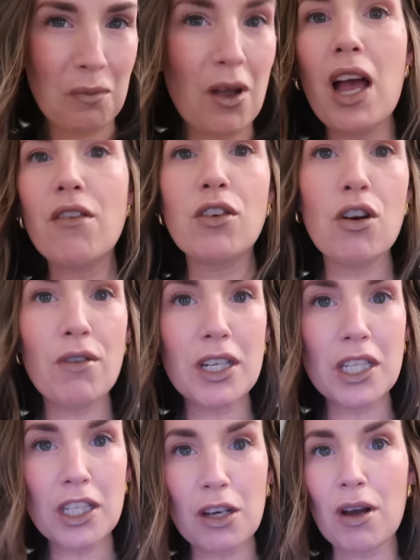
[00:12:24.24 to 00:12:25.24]
I haven't got
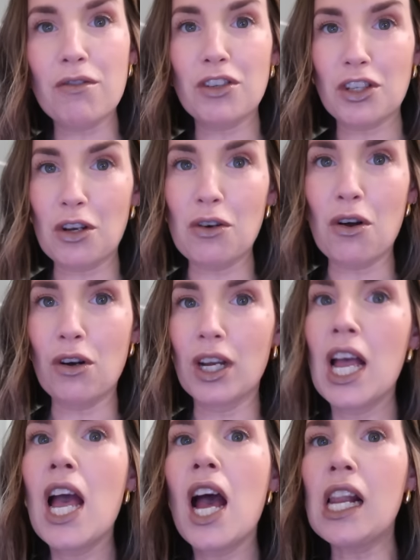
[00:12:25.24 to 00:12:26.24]
ready to go out for so long,
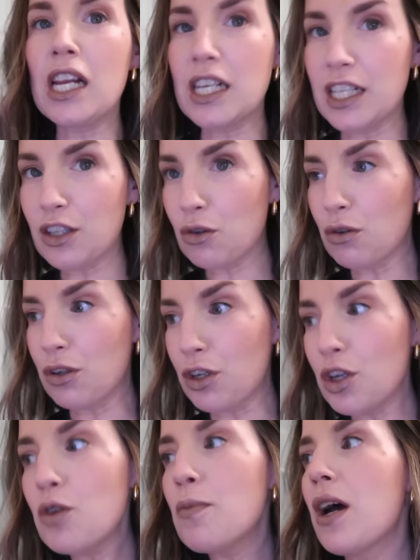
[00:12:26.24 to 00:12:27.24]
and I need to call an
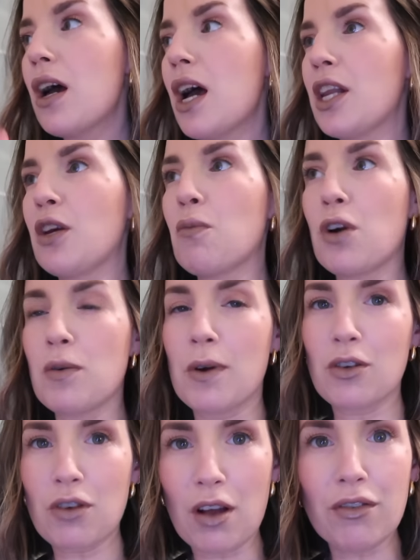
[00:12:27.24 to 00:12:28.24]
Uber, and I'm worried
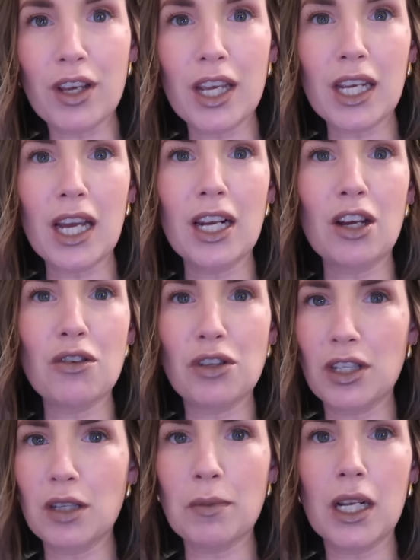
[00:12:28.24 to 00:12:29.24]
about traffic, and I was
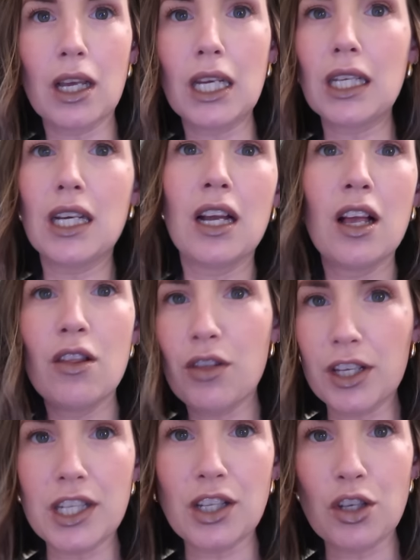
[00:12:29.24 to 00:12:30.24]
just a bit like,
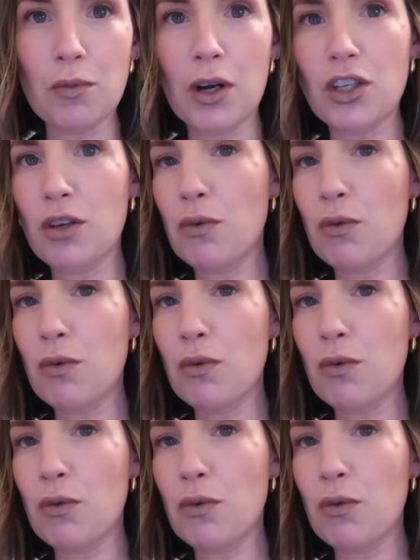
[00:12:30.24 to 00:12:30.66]
this is too much.